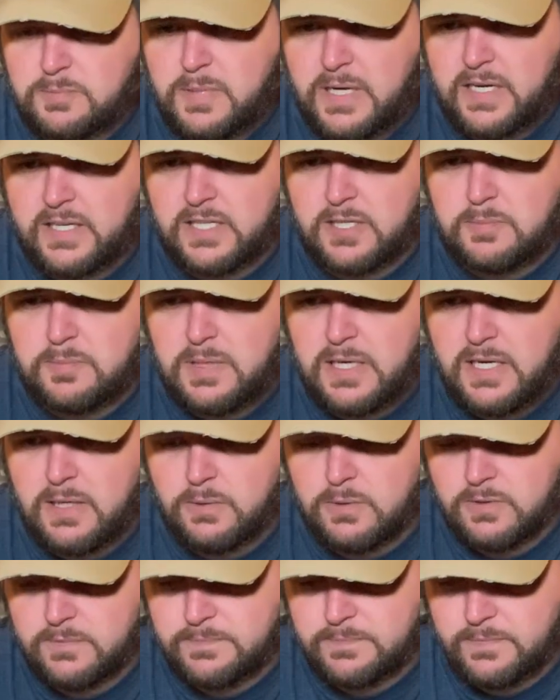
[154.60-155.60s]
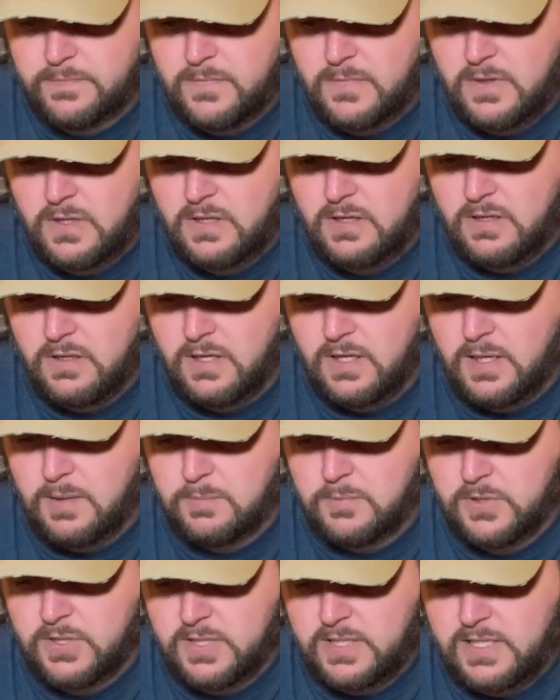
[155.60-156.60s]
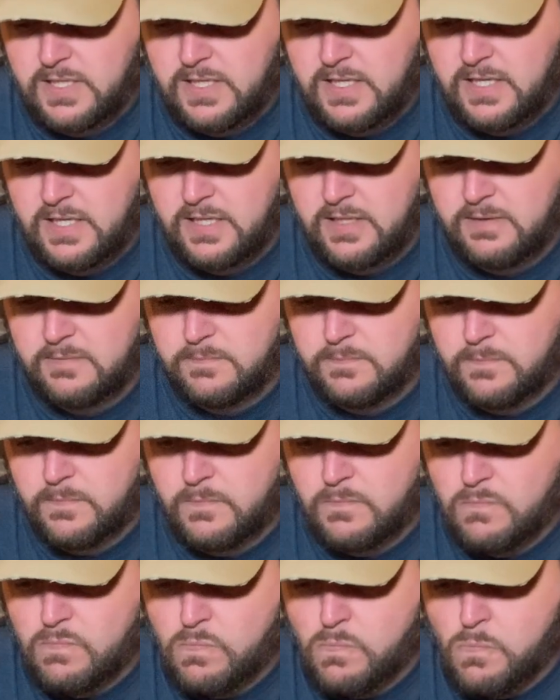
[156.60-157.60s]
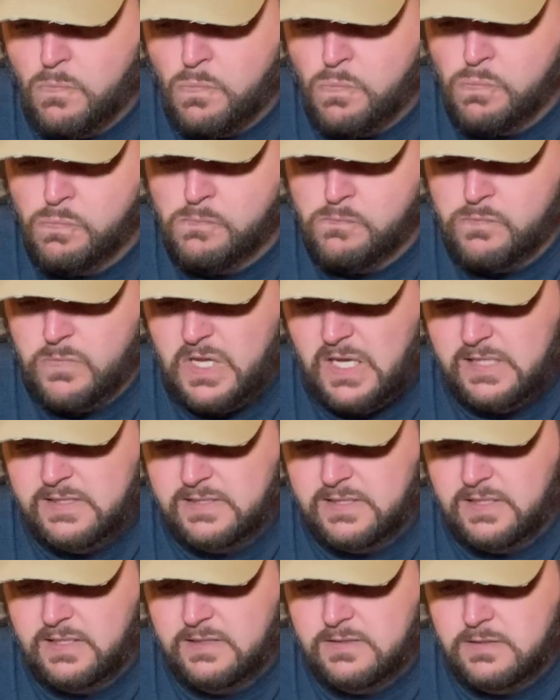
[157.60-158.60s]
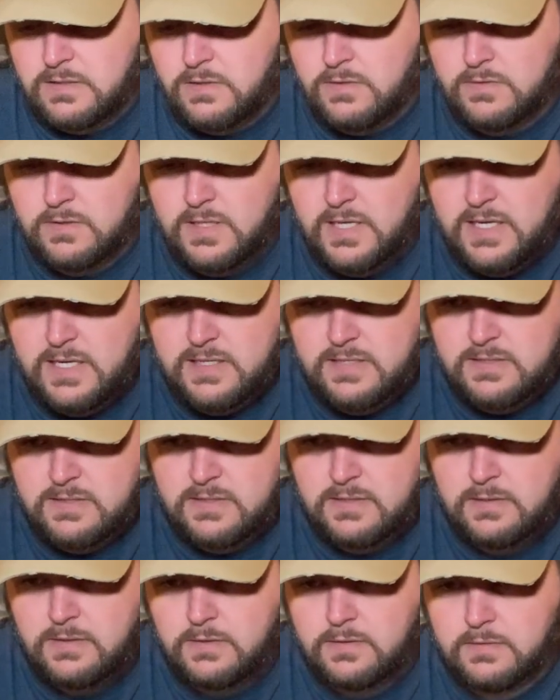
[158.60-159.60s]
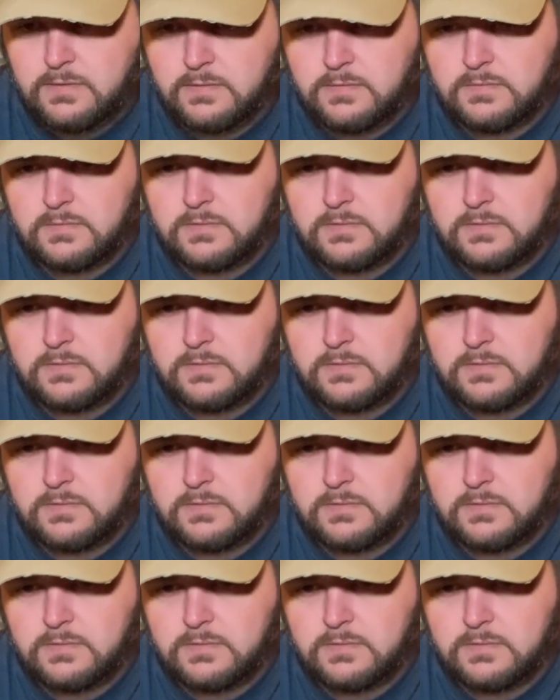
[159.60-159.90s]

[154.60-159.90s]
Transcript: backup power. I'm looking at it. It says long lasting